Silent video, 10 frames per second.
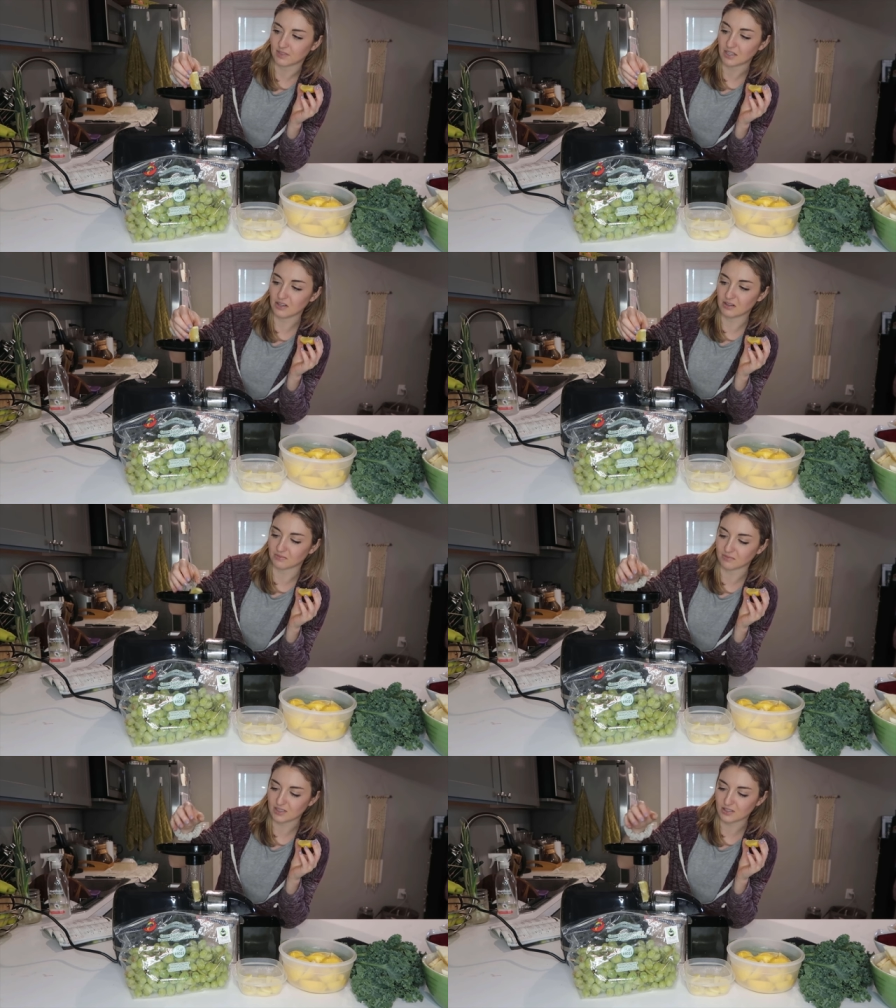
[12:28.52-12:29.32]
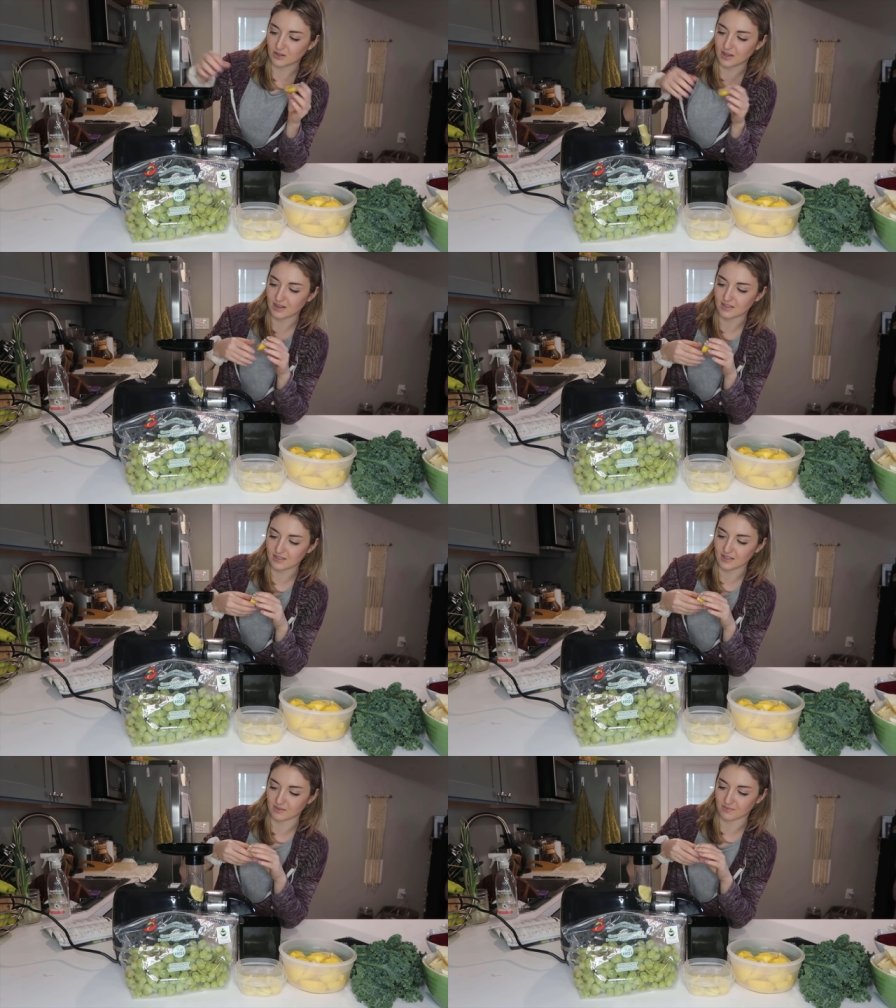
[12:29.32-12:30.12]
I don't know. Let's go ahead
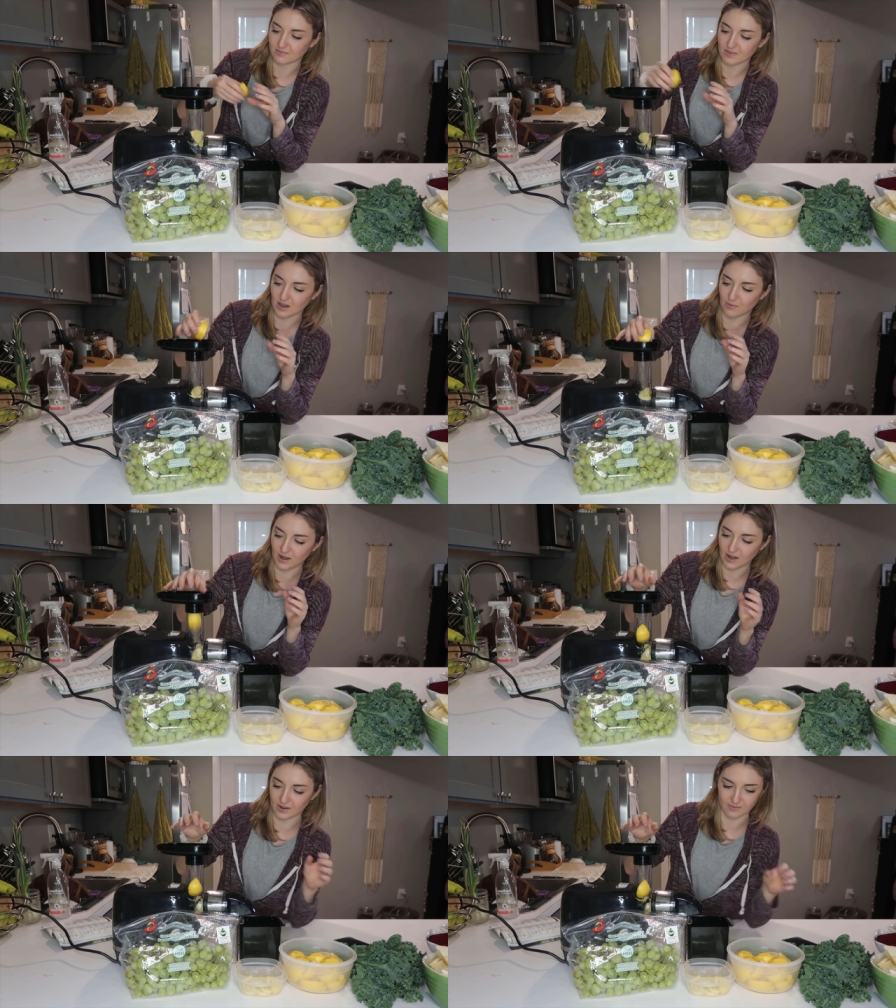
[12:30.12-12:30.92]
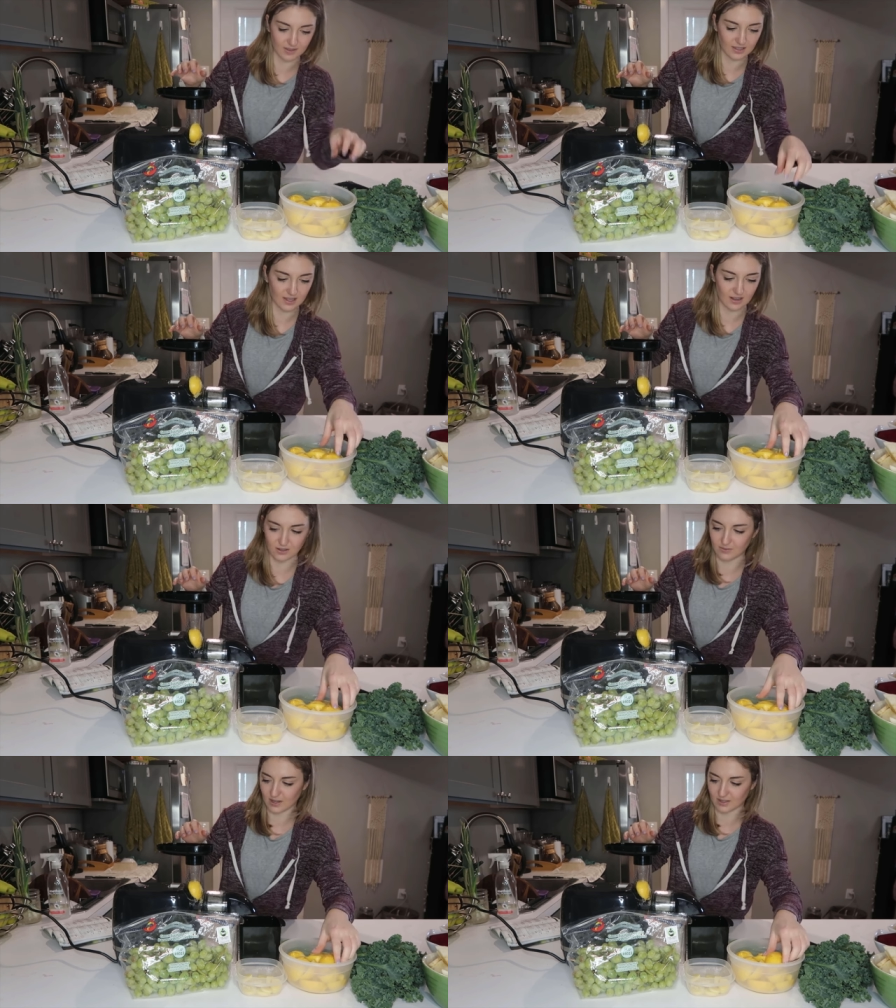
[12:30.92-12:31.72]
and see. Yeah, why not? That's how
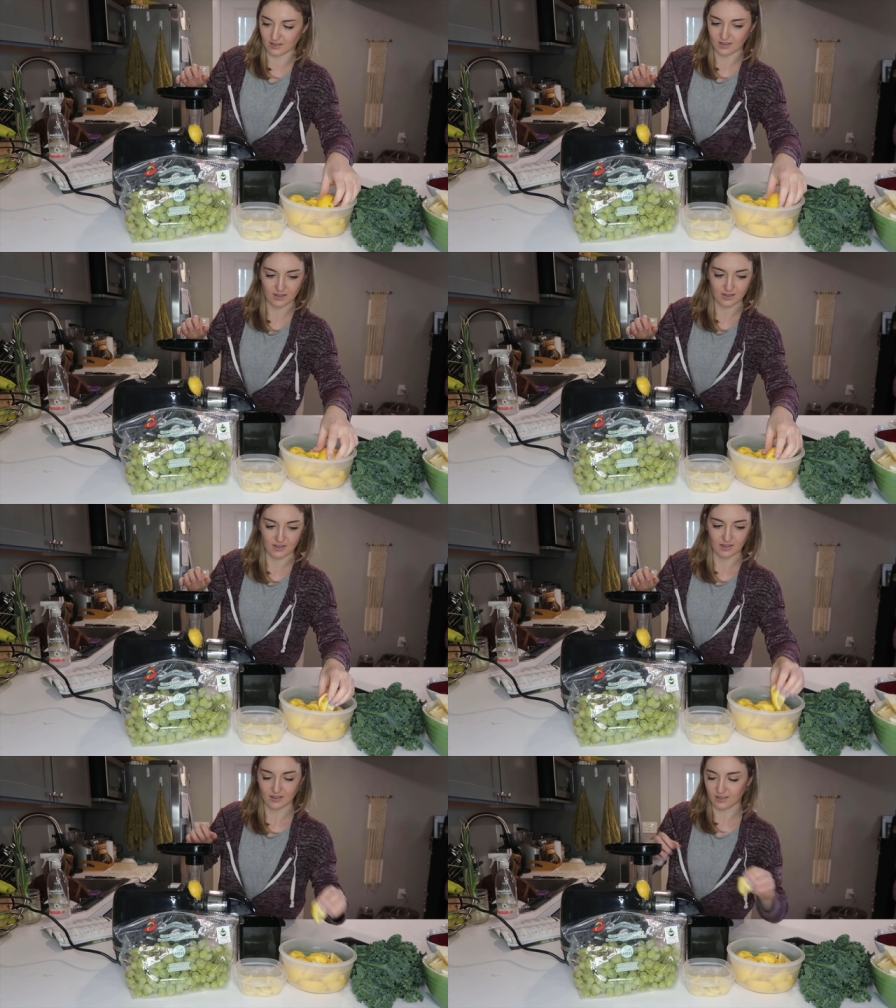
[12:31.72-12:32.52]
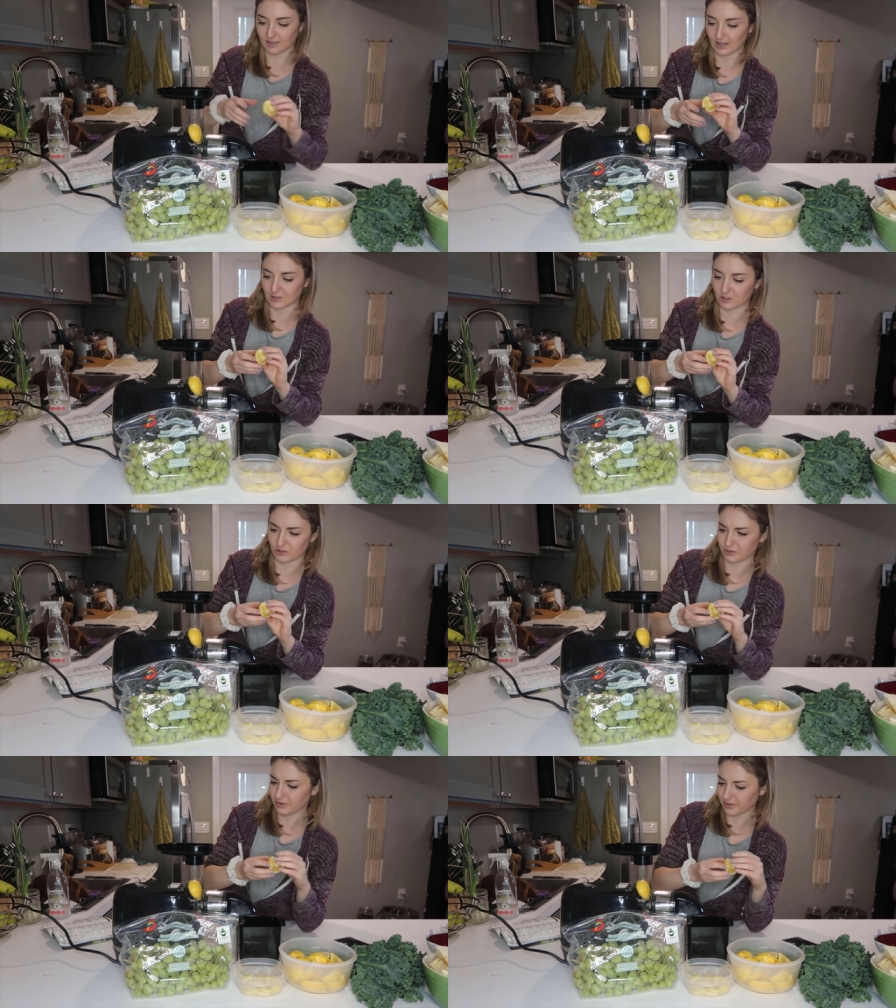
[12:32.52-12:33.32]
you make lemon
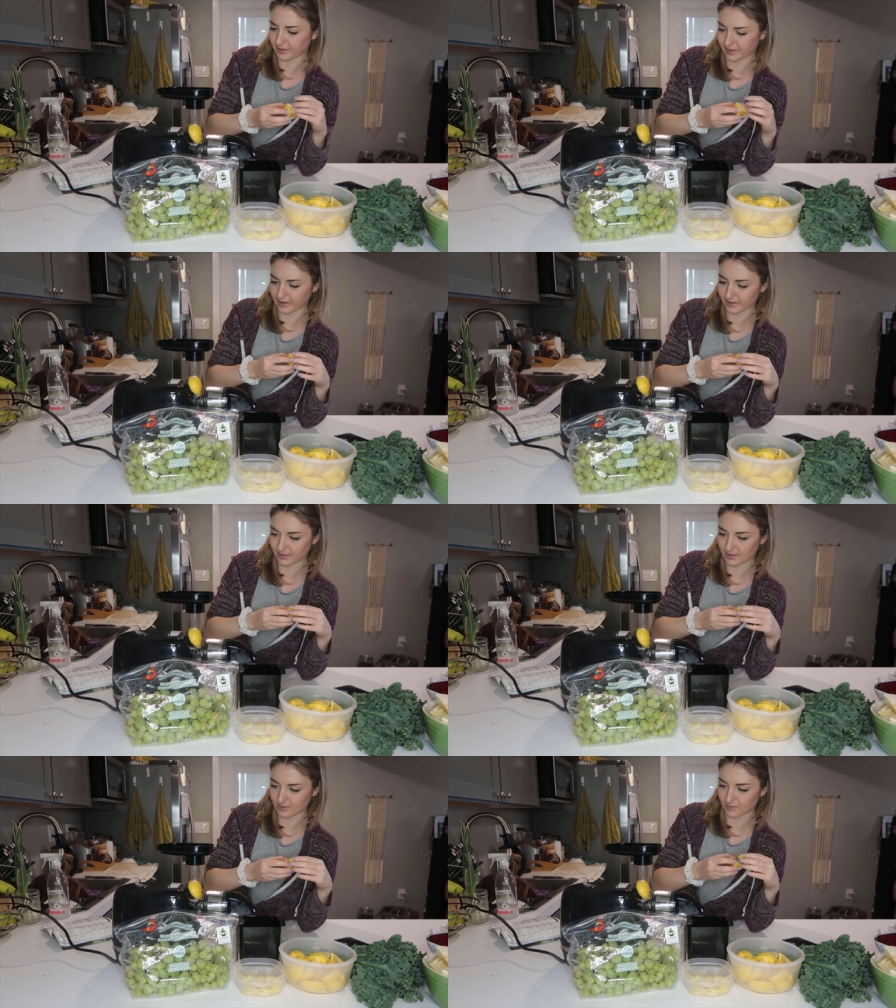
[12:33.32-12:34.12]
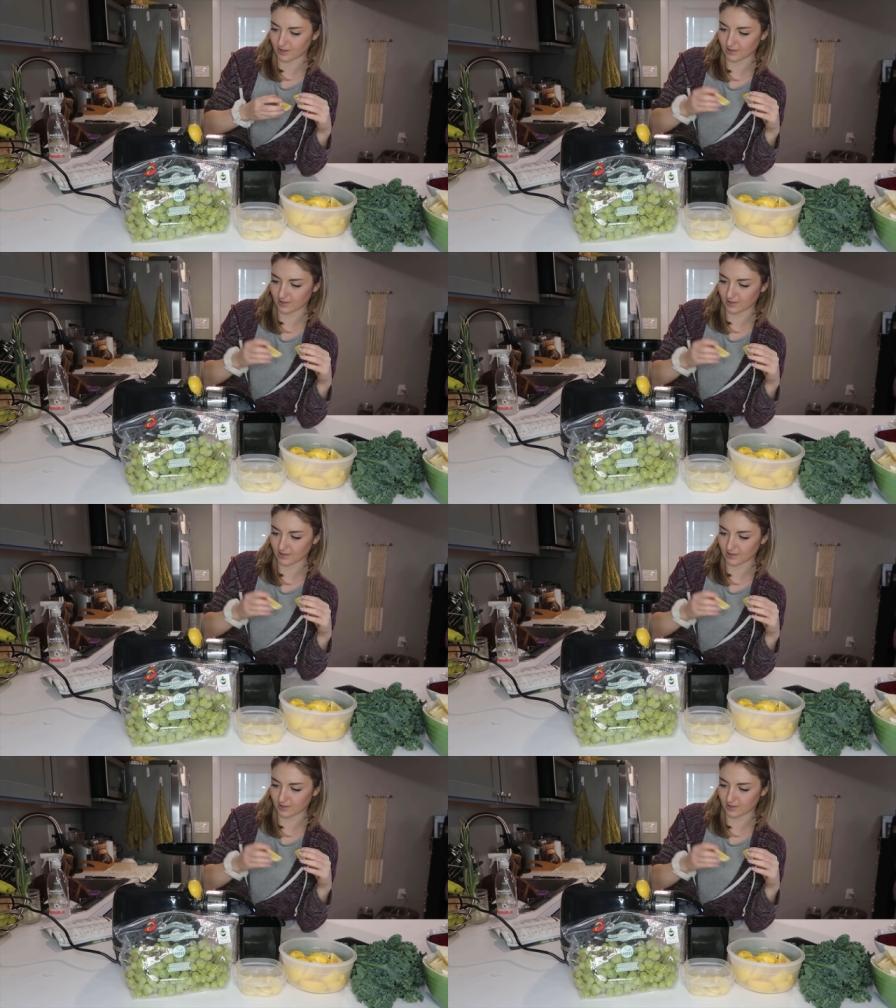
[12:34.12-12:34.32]
juice, I guess.